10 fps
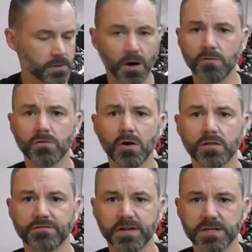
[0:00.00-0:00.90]
Overall,
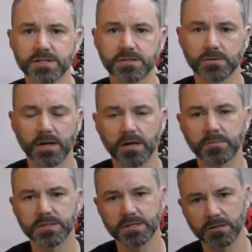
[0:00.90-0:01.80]
the finishes on the
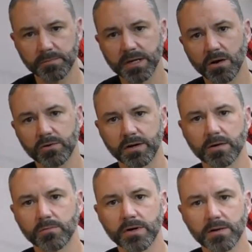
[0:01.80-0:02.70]
helmet seem to be holding
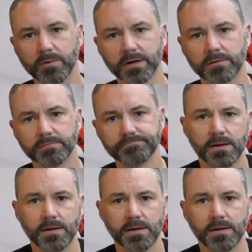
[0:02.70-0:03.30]
up really well.